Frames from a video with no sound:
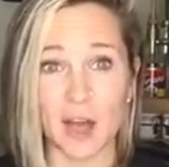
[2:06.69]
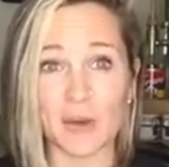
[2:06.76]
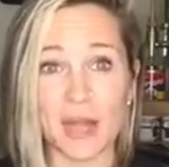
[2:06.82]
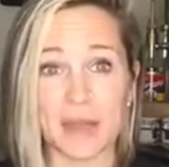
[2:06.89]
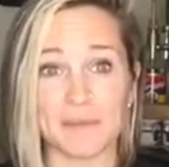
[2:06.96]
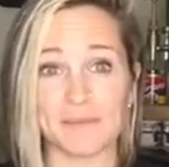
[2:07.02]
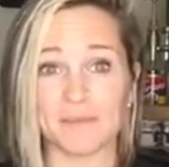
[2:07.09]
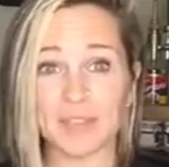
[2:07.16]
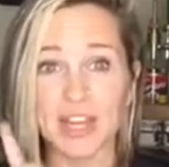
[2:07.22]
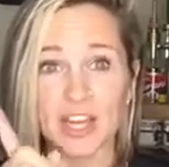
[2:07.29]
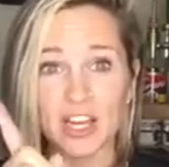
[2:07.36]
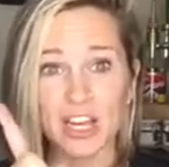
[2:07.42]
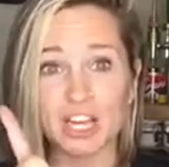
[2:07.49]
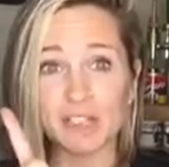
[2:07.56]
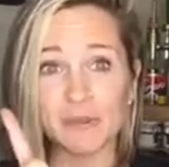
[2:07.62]
Okay,
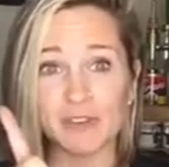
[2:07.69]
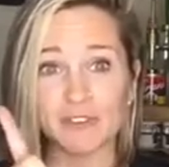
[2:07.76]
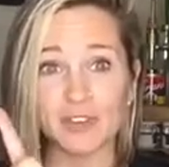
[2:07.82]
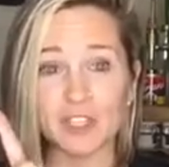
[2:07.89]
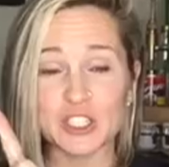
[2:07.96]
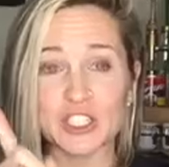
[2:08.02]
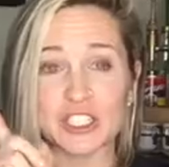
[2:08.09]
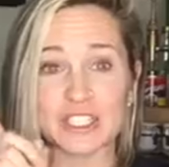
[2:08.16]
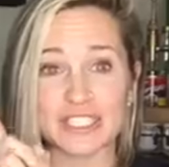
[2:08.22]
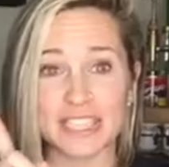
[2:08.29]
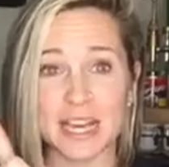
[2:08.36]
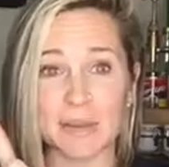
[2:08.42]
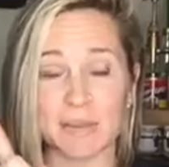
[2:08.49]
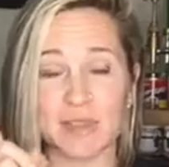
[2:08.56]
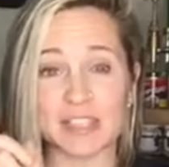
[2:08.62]
here's my first tip.